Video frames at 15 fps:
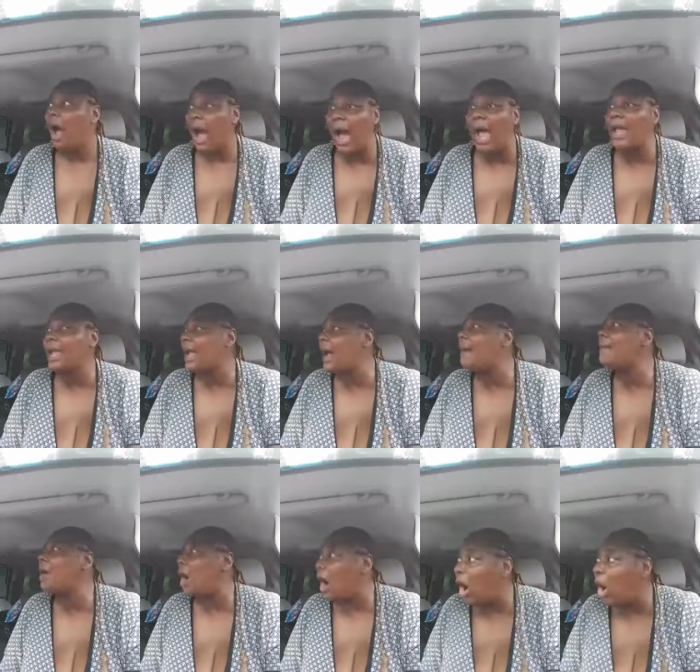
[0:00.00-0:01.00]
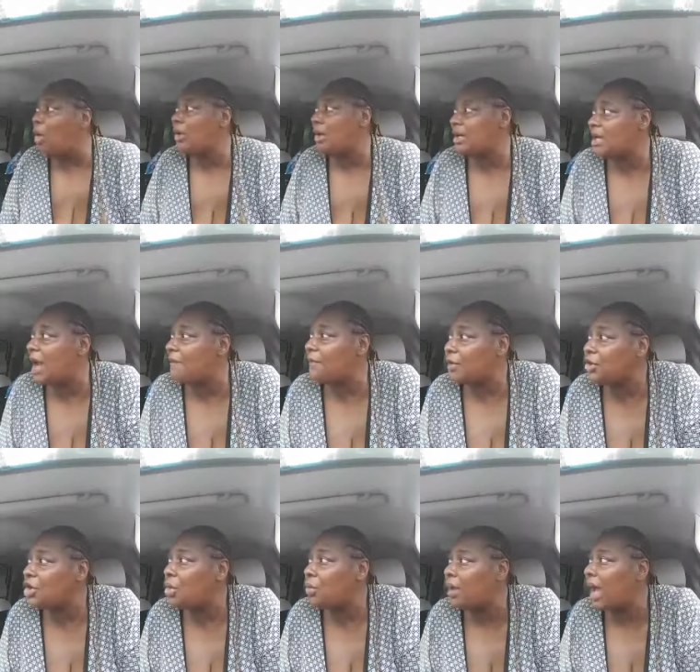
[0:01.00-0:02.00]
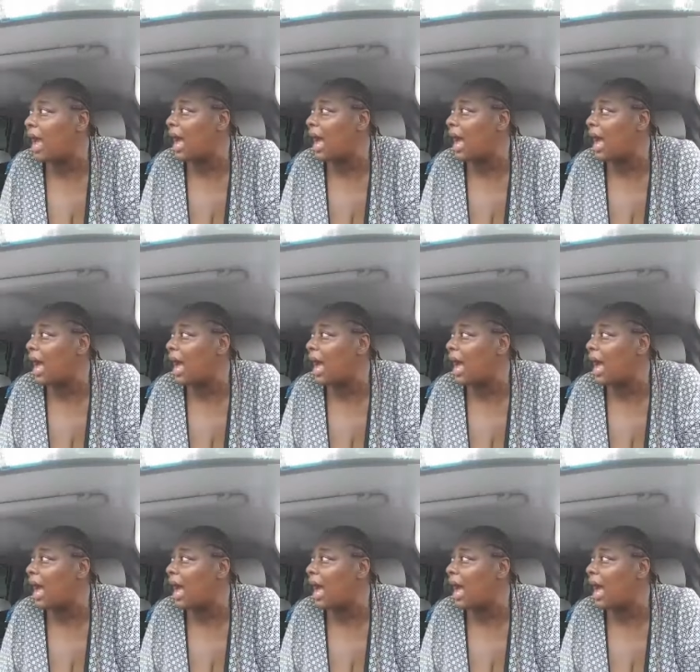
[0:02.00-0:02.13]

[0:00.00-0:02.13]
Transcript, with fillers: I am old enough to do what